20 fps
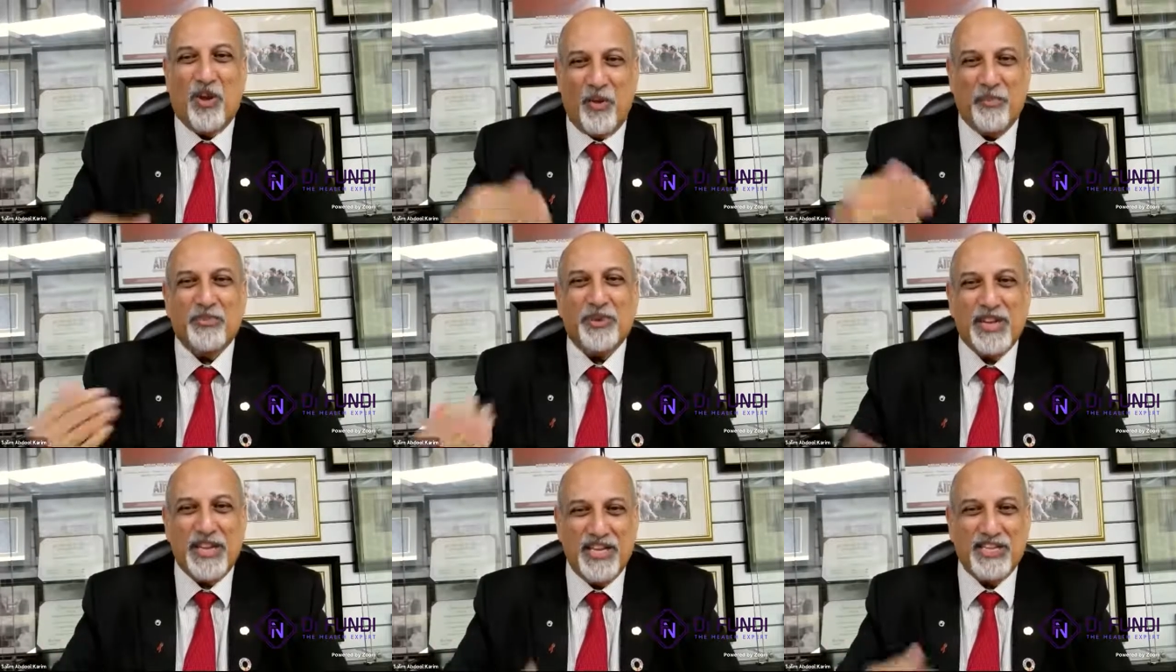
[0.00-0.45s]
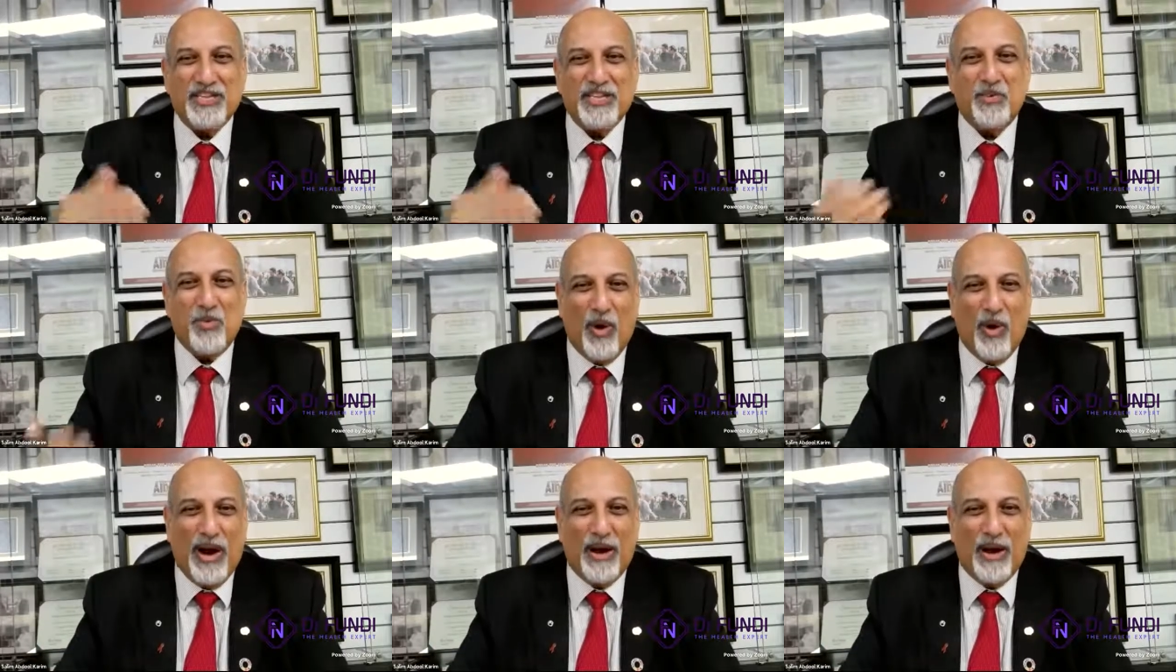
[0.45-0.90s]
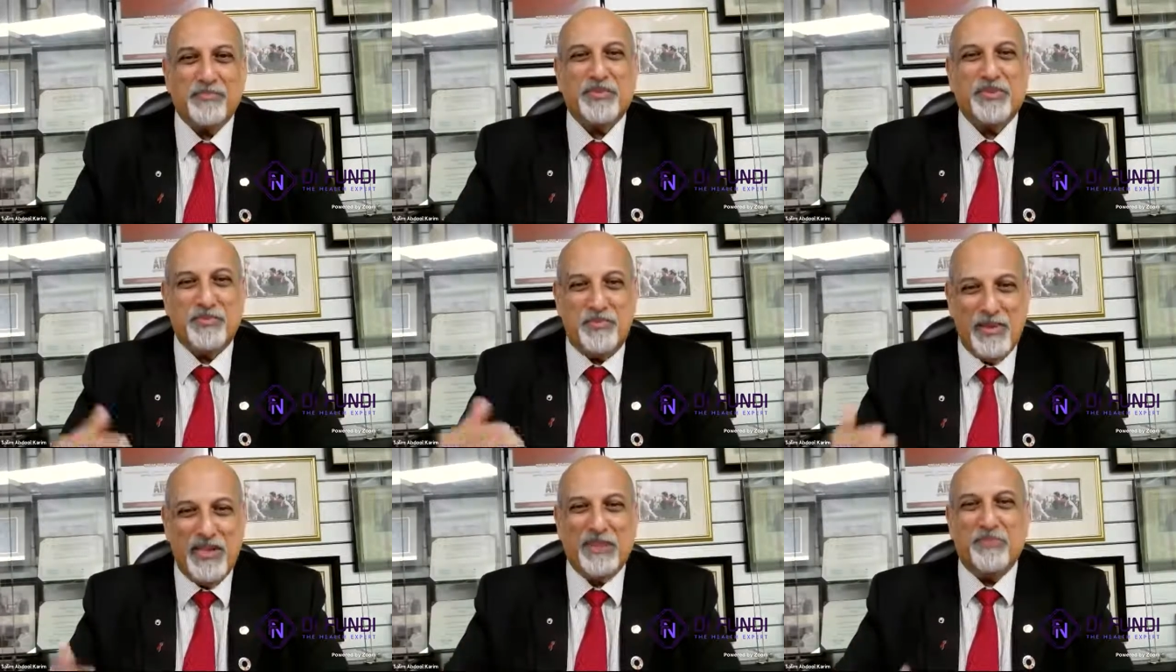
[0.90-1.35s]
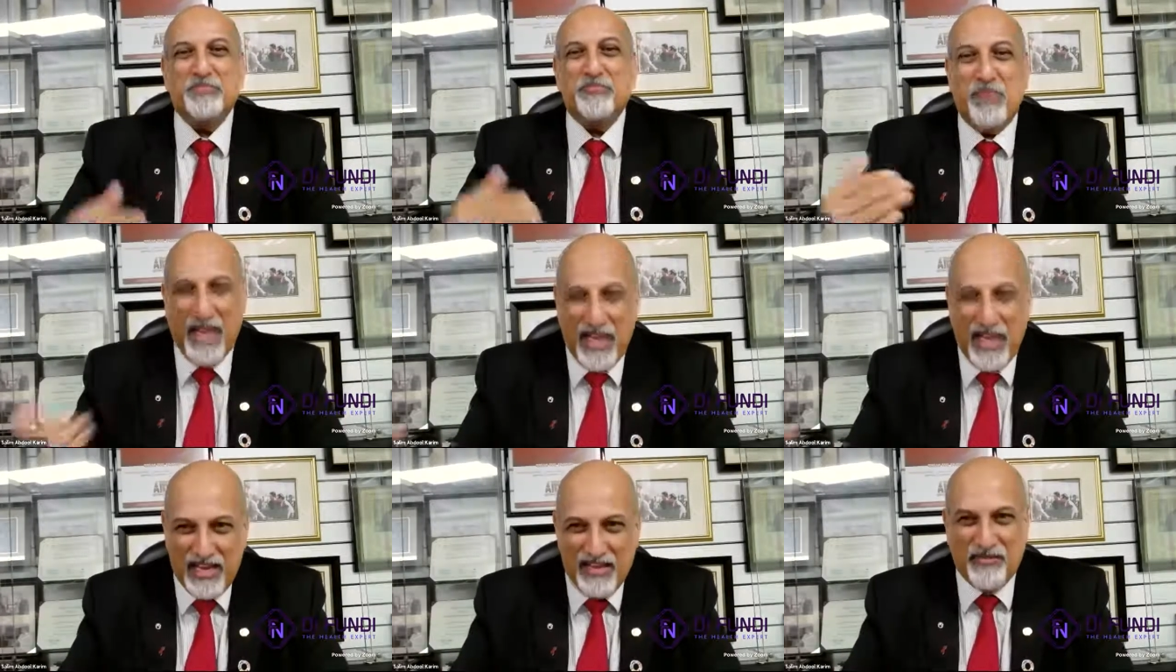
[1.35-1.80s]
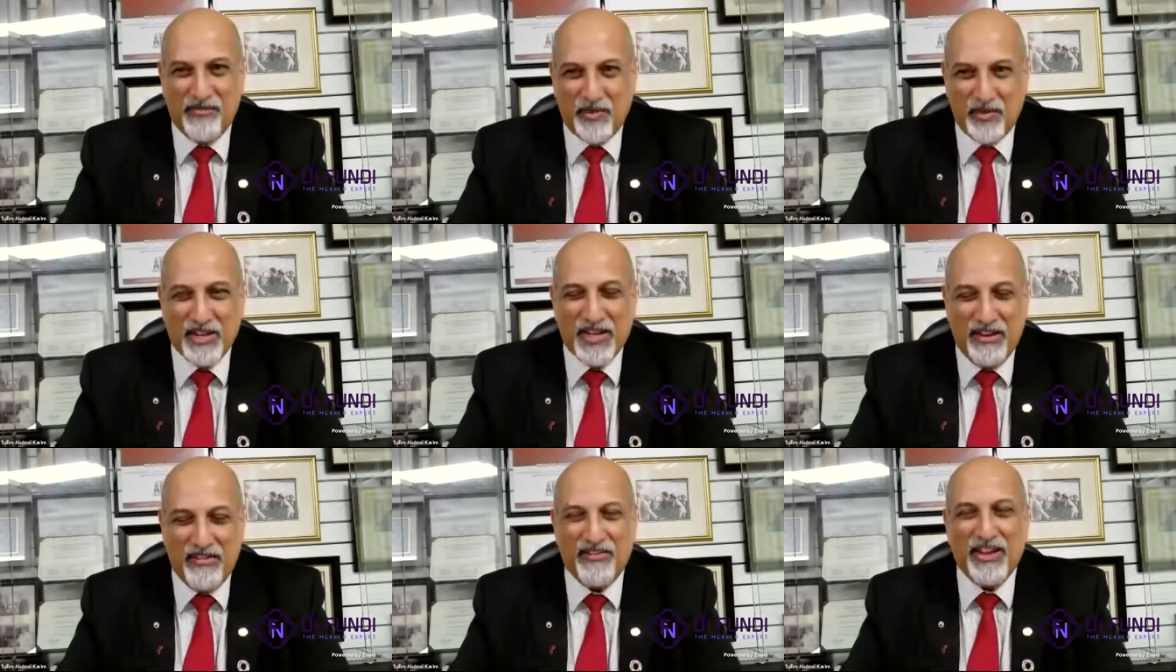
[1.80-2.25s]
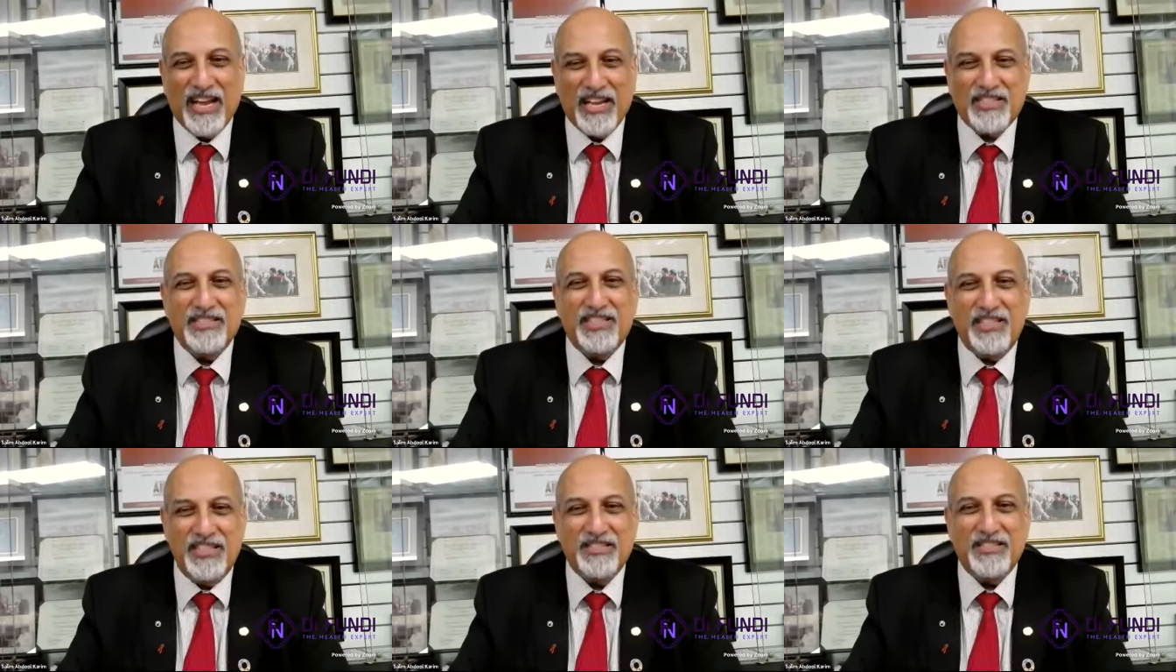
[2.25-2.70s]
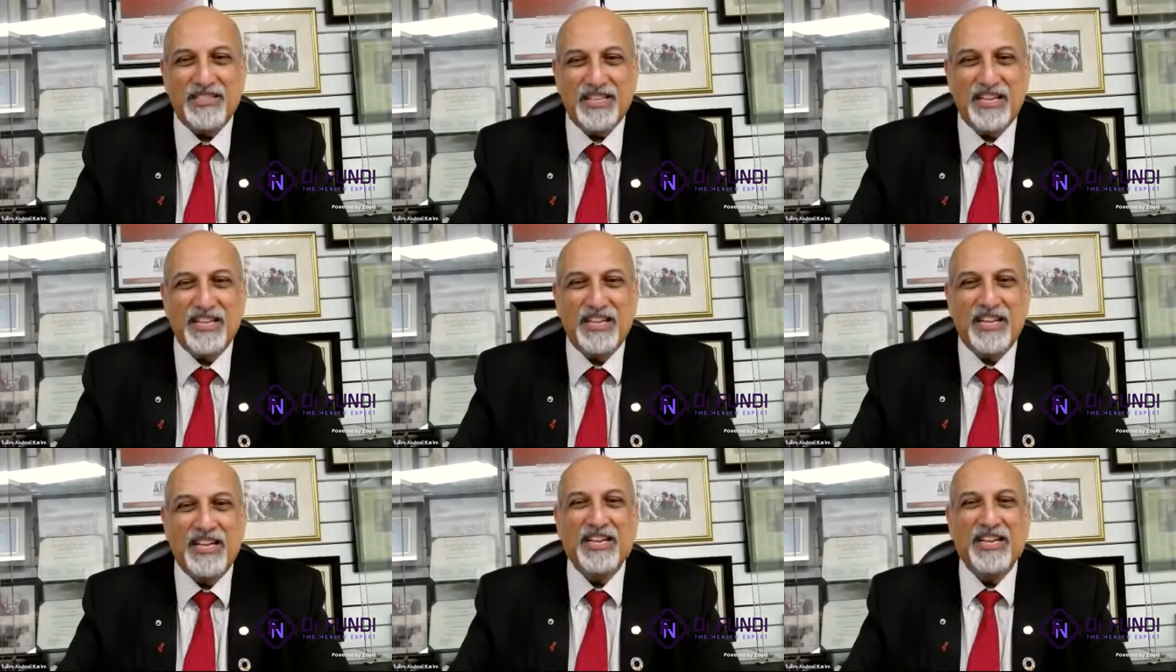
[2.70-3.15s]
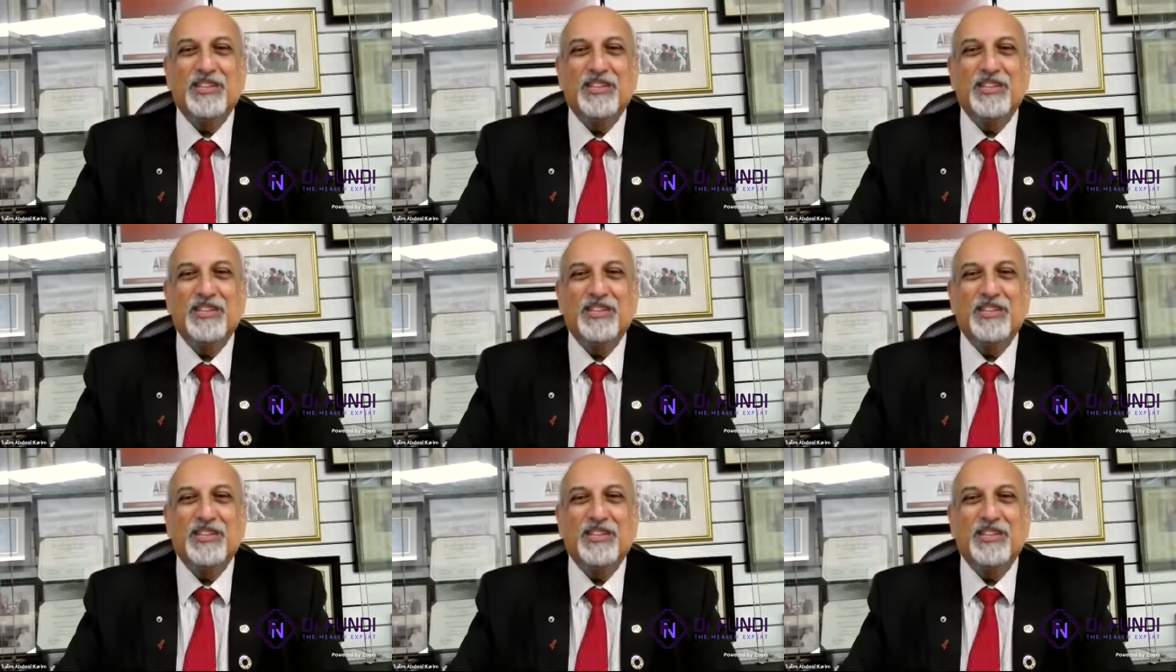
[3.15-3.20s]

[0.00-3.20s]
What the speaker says: Operation Warpspeed paid for their vaccines.